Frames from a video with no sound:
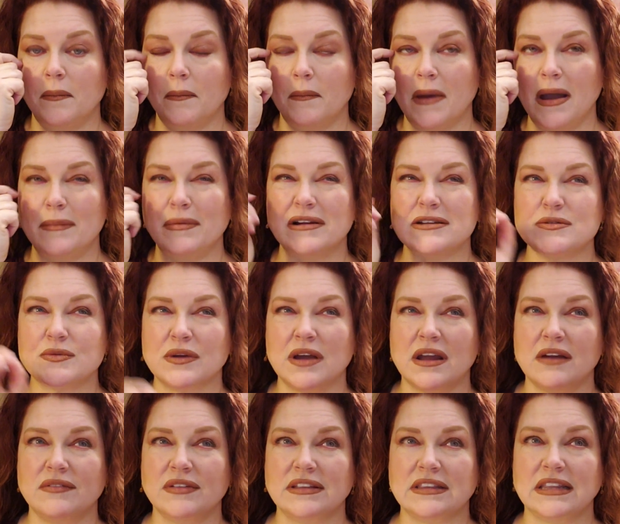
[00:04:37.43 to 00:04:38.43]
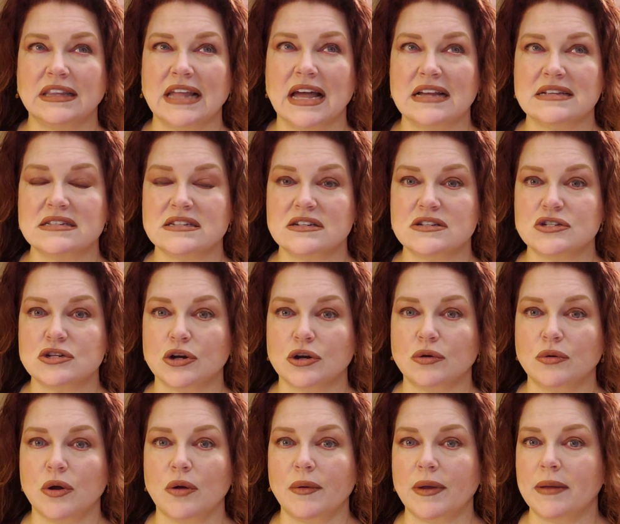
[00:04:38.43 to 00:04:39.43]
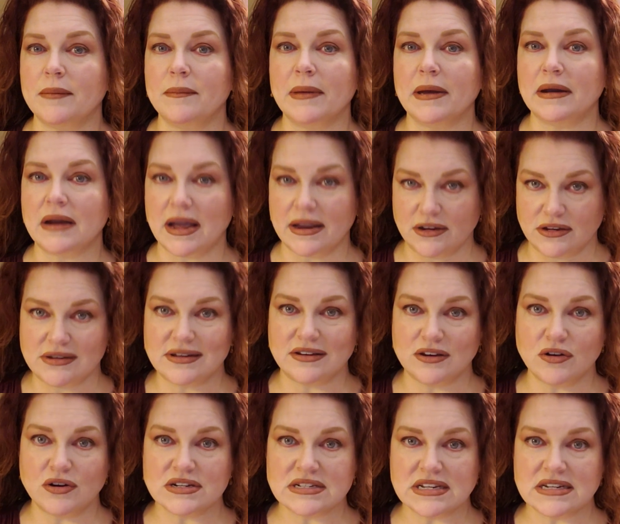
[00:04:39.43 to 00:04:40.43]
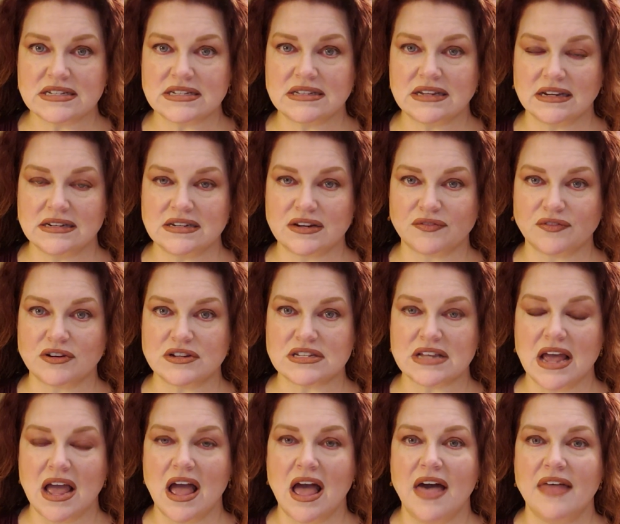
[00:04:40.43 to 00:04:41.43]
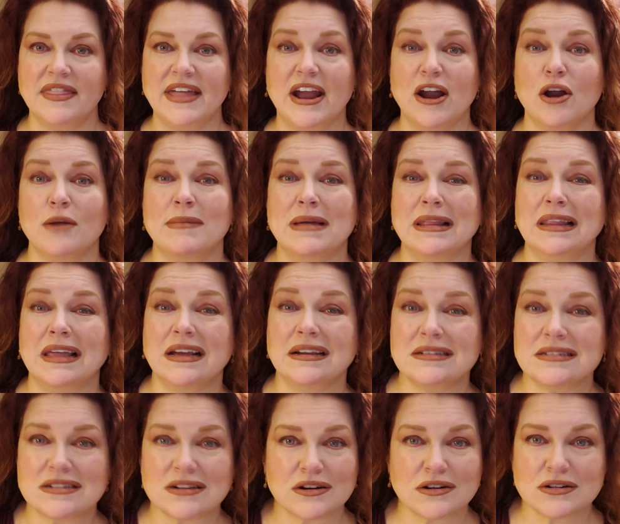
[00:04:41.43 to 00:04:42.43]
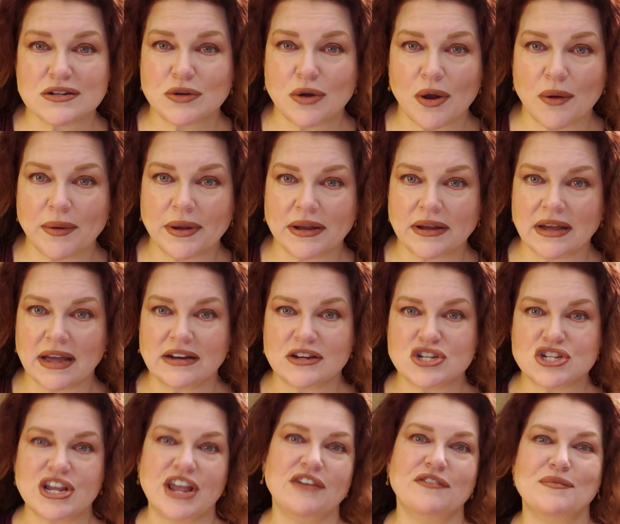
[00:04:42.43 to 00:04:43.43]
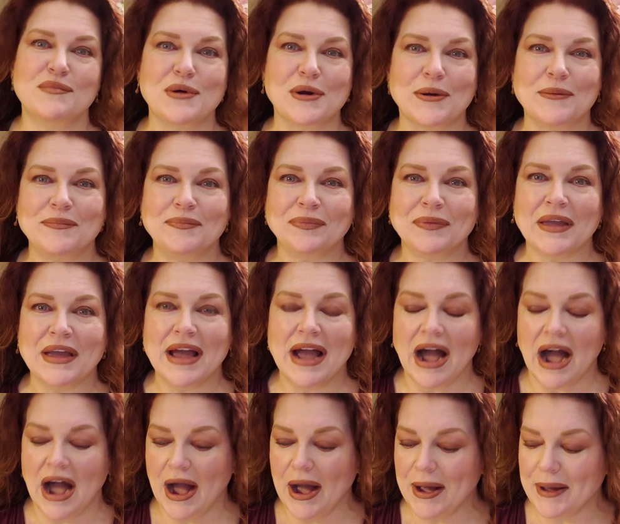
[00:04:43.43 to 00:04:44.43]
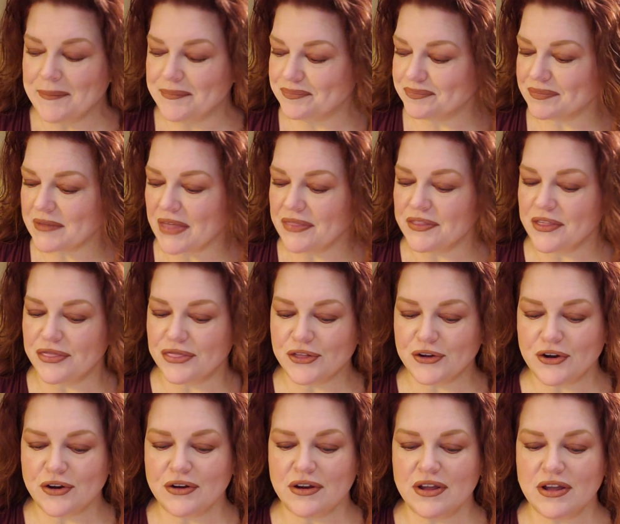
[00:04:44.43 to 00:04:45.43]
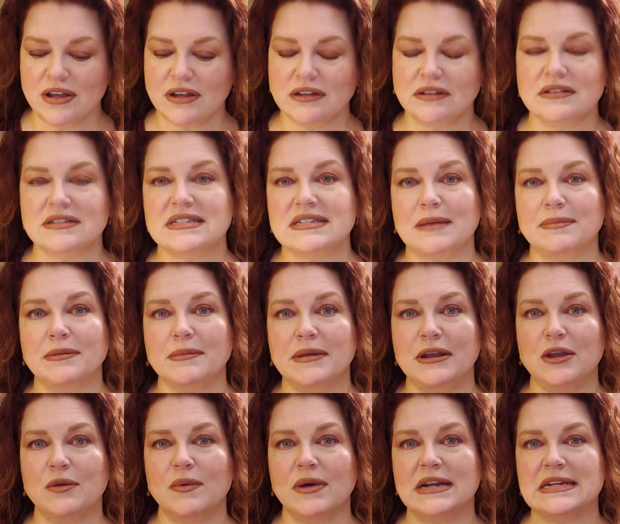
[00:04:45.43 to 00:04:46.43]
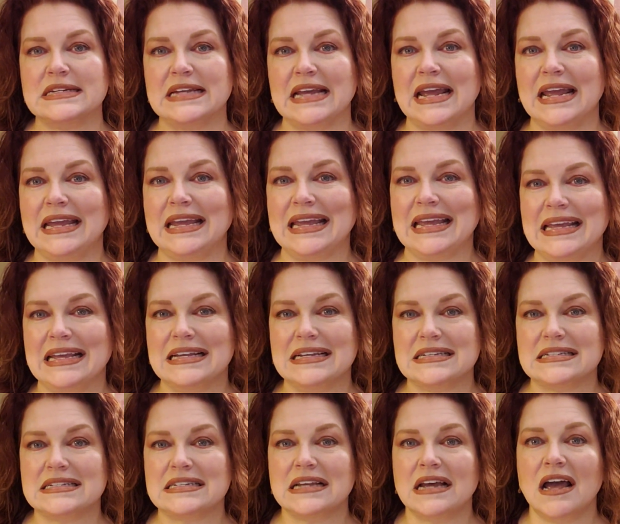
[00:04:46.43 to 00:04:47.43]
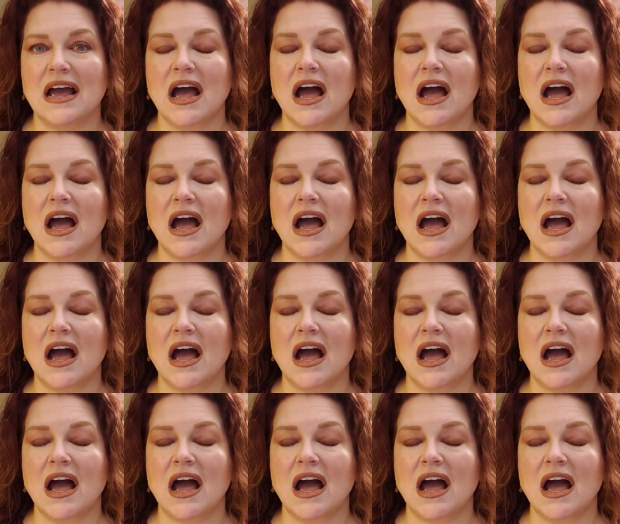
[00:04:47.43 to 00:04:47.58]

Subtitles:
My eyebrows were kind of like the last to start growing, but I did notice a difference. The hair on my legs started growing. I had to shave more. The third supplement you want to take is